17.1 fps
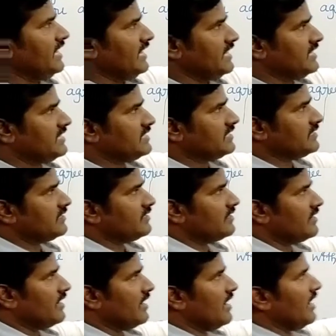heat
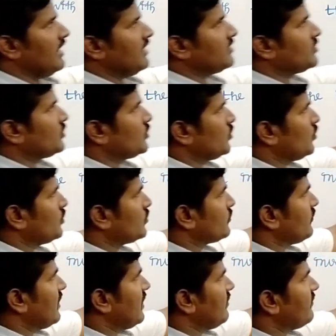at
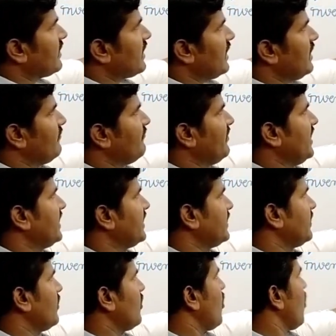212 Kelvin,